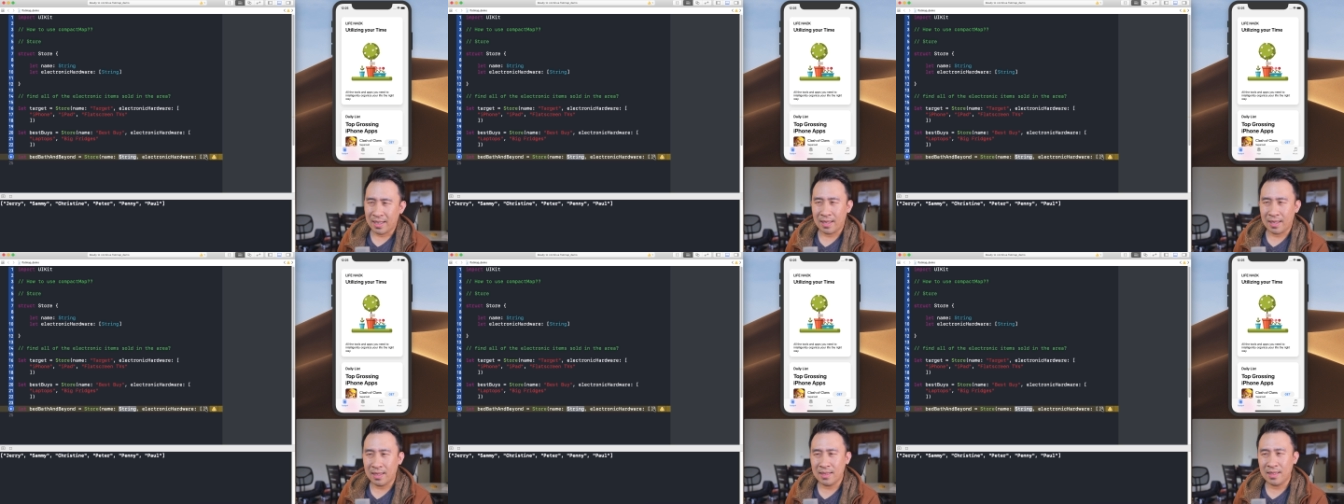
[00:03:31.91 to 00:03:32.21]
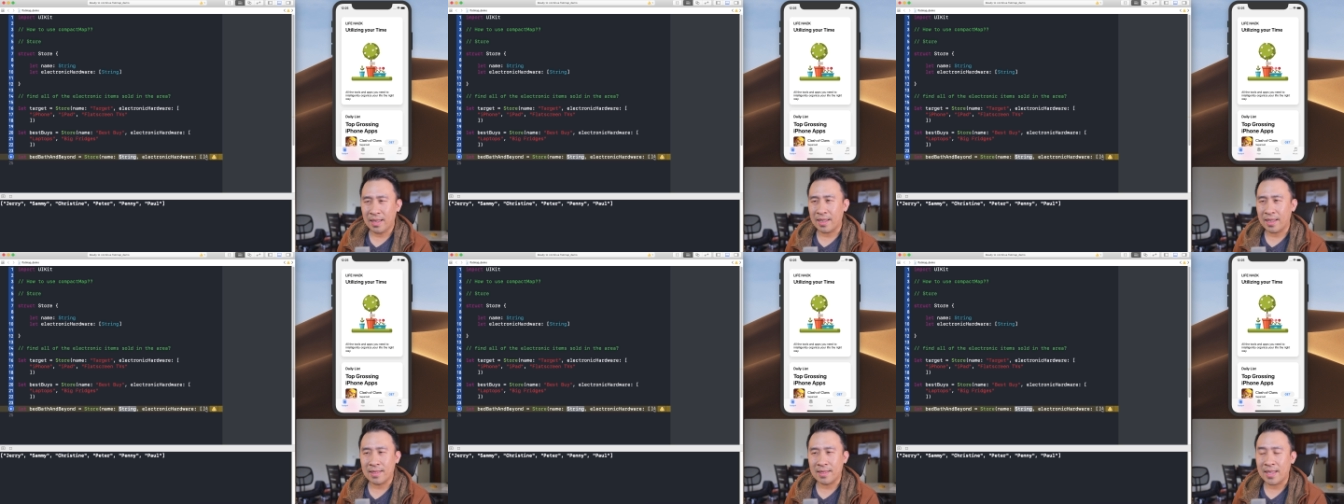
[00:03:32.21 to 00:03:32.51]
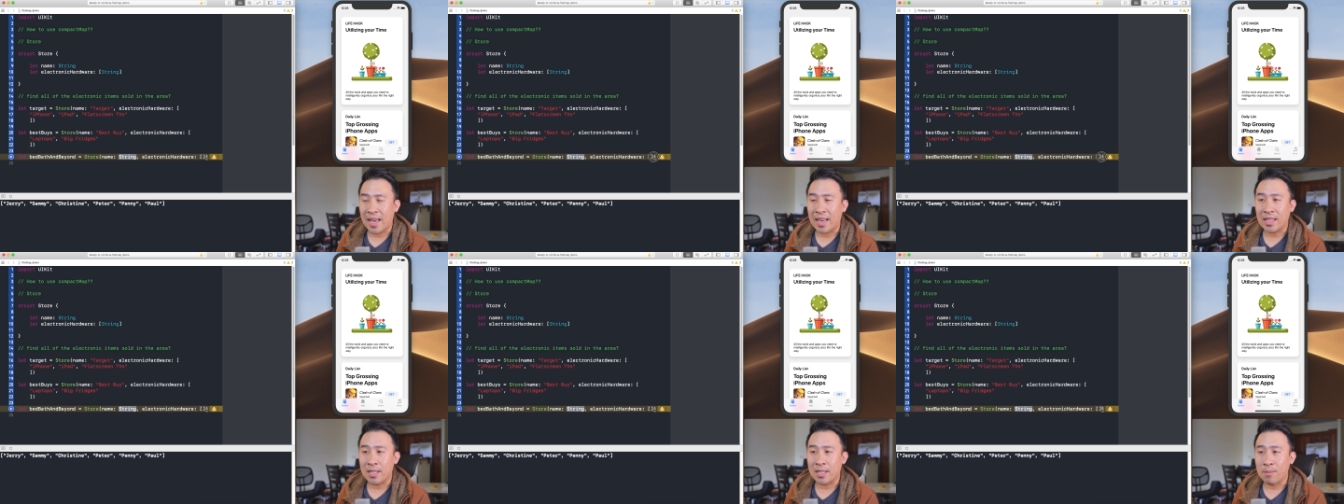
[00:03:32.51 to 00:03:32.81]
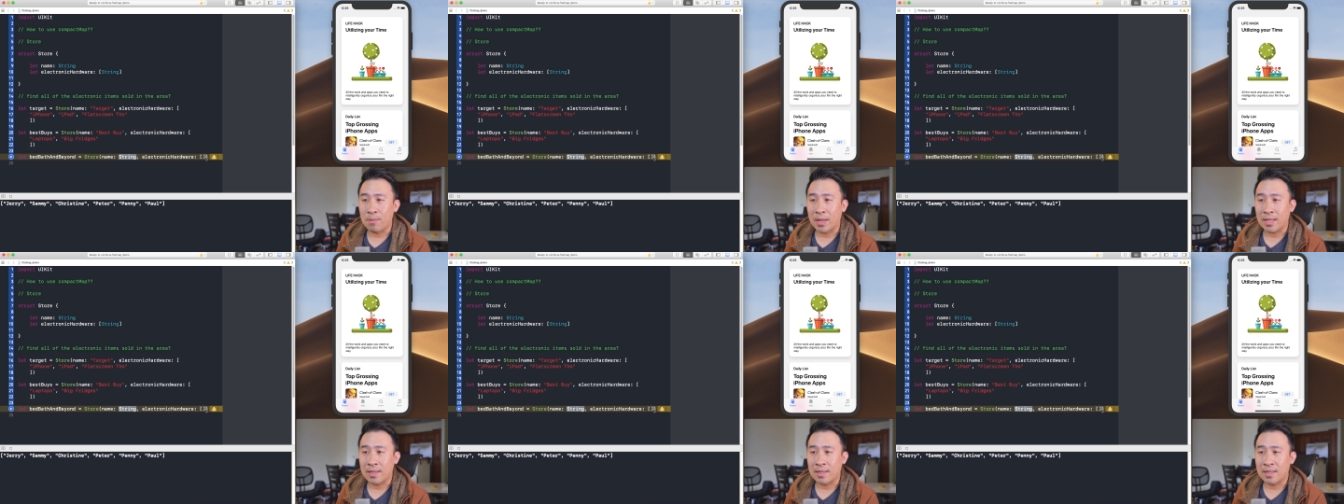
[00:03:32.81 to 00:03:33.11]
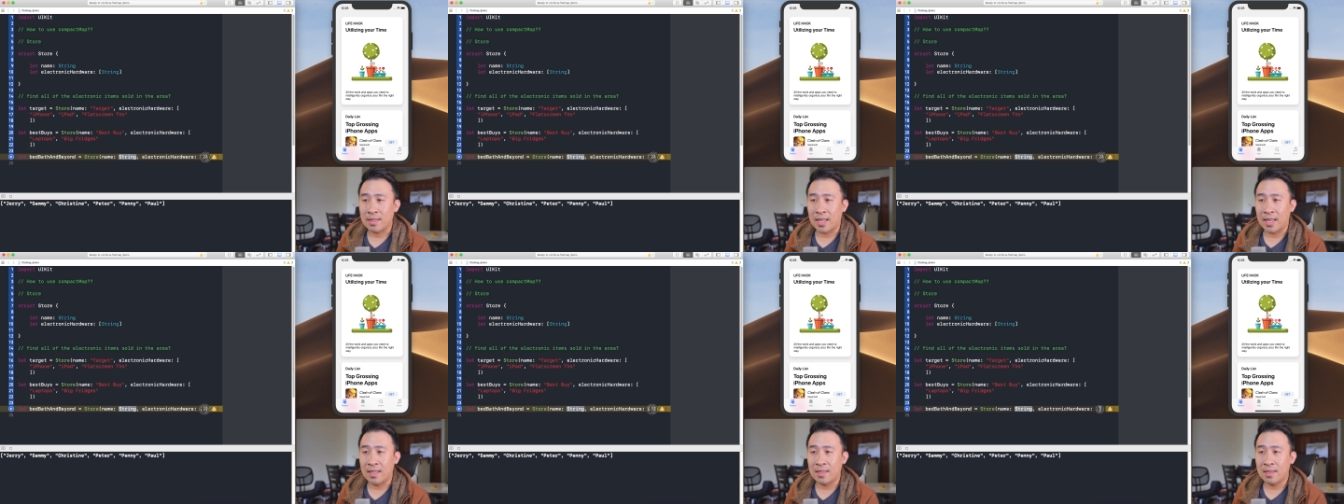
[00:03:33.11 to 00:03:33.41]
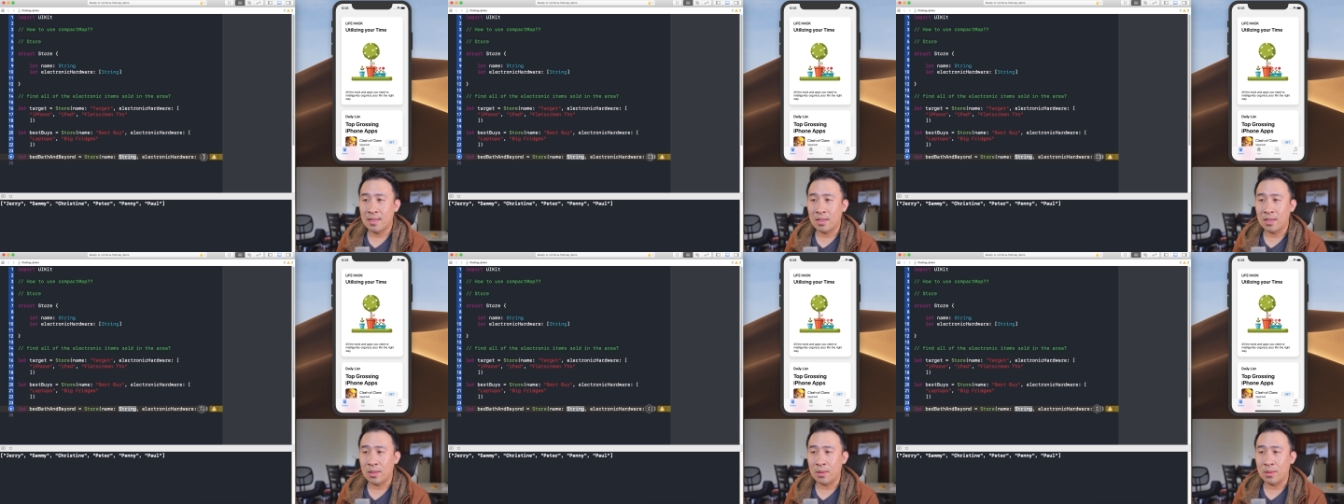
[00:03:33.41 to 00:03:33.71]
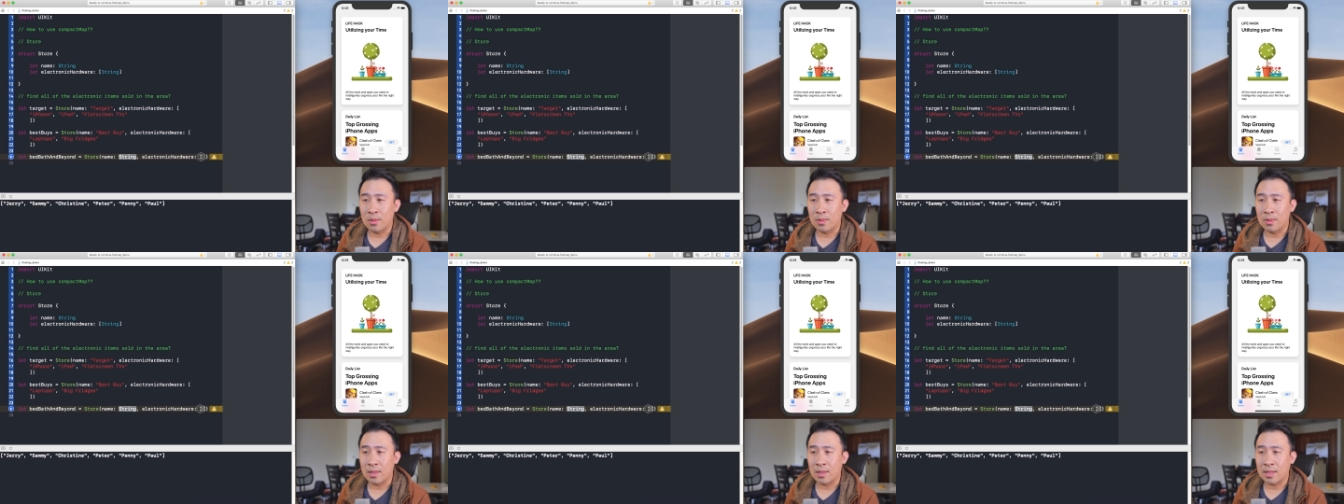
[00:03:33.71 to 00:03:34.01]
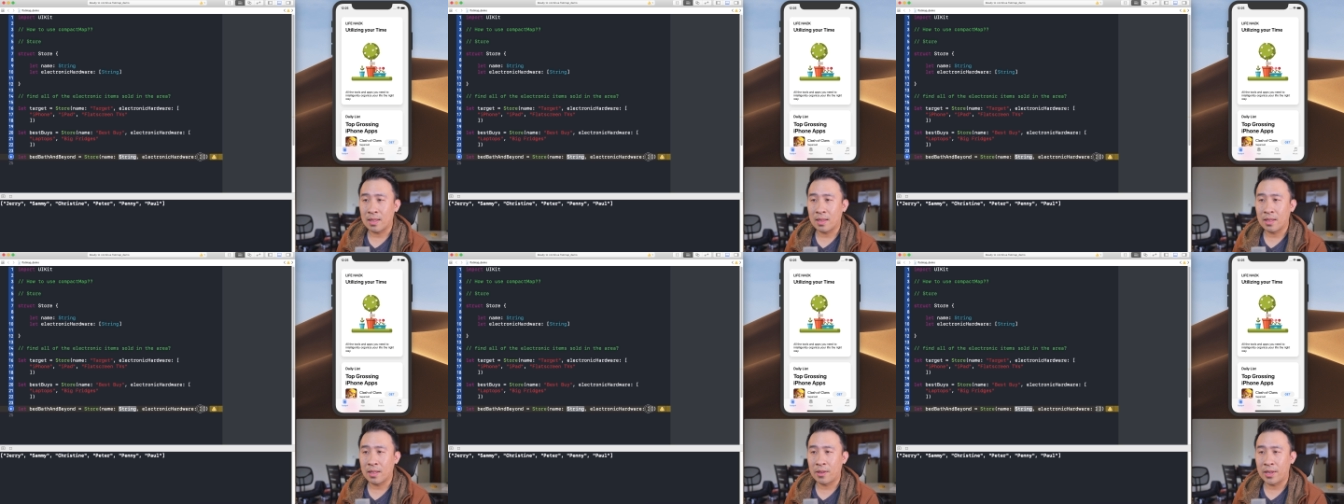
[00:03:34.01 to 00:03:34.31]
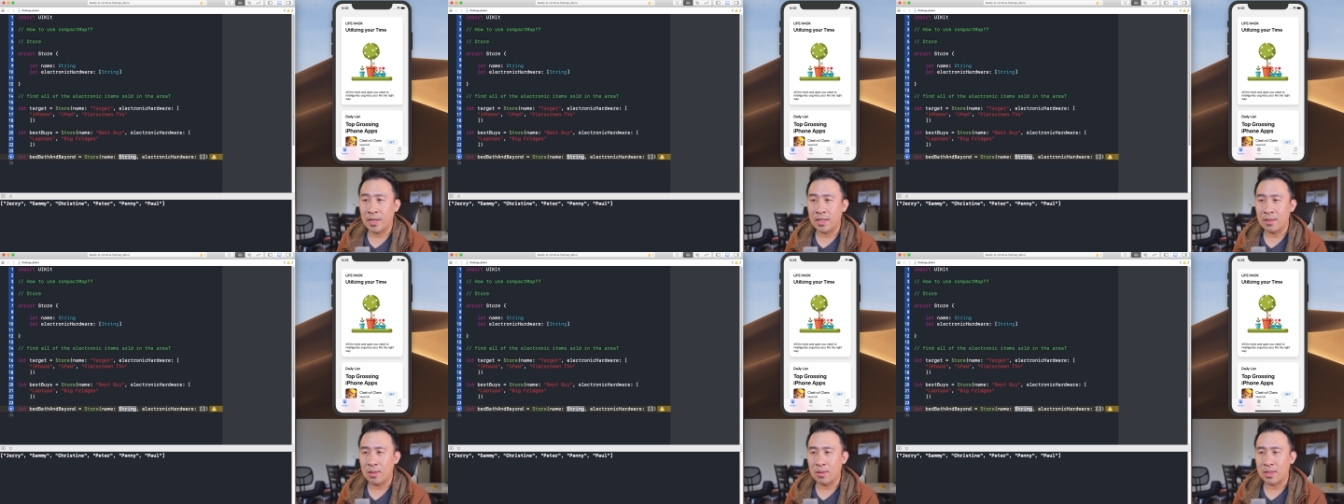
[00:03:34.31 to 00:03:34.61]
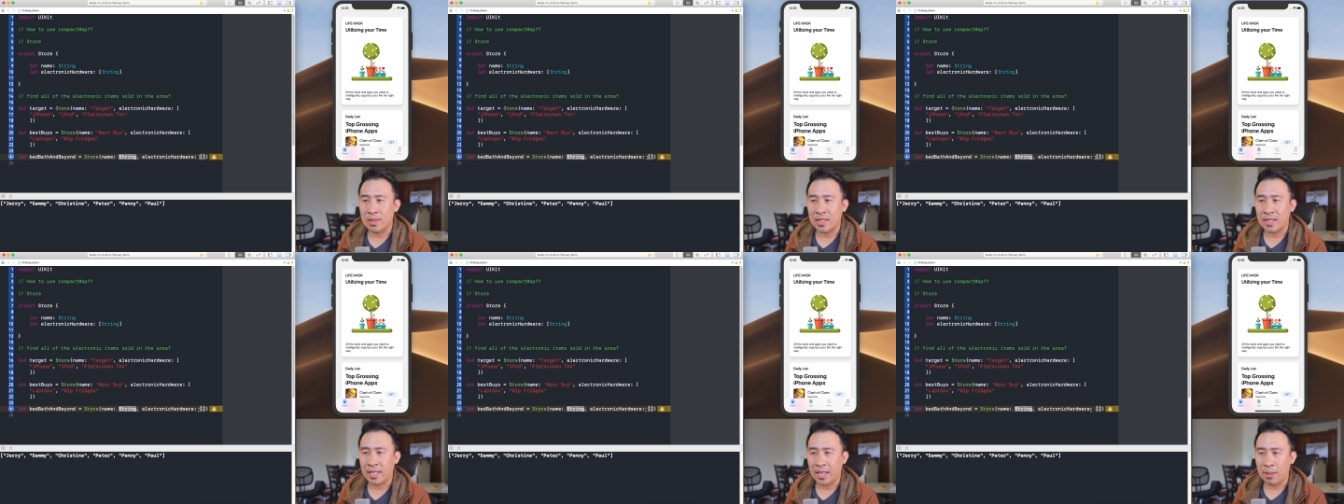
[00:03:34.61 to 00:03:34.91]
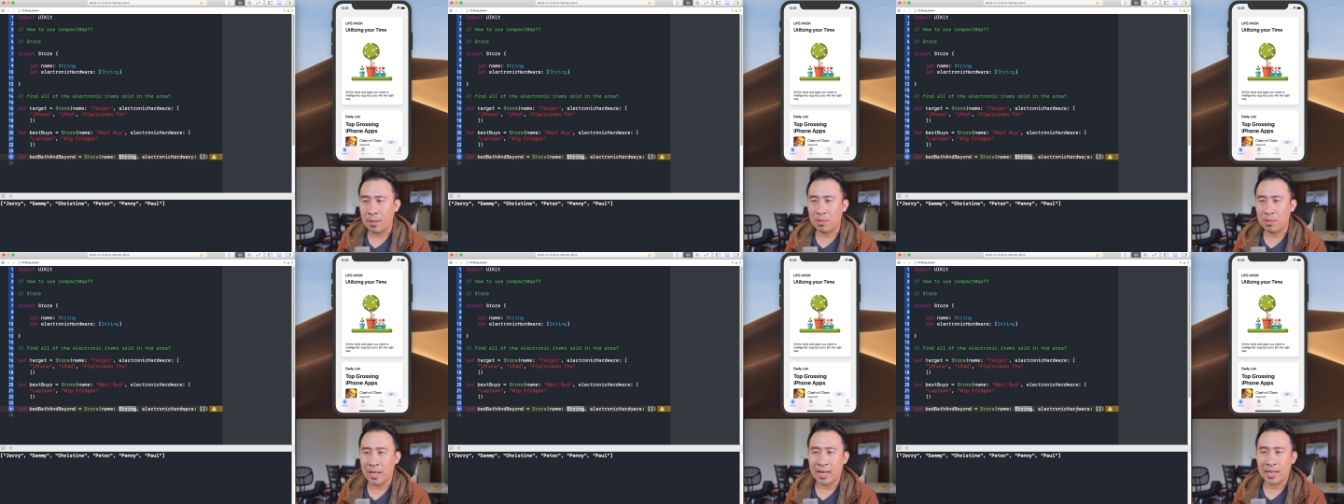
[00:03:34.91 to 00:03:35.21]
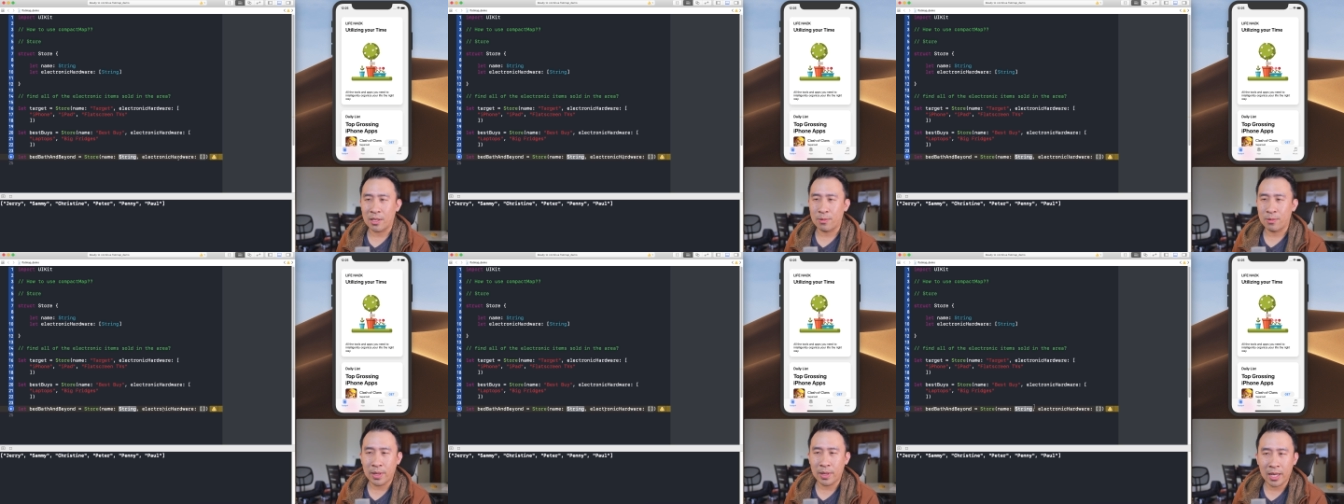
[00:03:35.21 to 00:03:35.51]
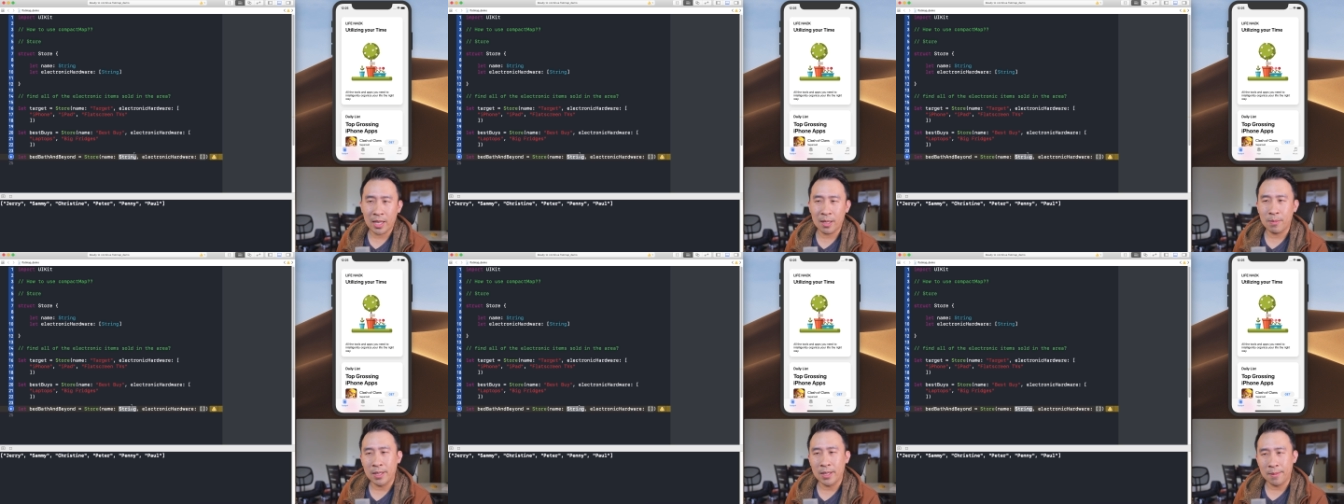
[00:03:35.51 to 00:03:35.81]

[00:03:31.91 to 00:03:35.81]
It doesn't exactly make sense to declare it using a blank array,